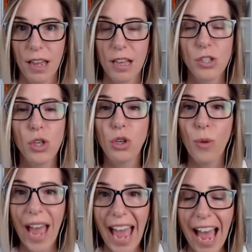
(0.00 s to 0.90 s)
So you
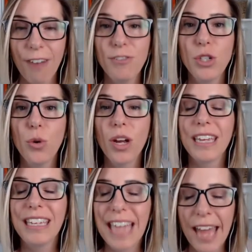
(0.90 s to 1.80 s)
have to
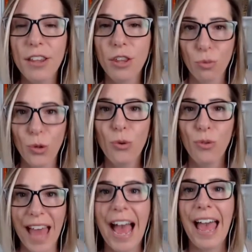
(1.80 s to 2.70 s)
get through
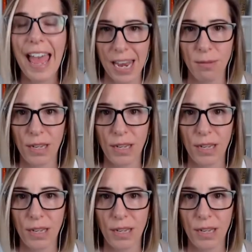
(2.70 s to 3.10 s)
that enemy.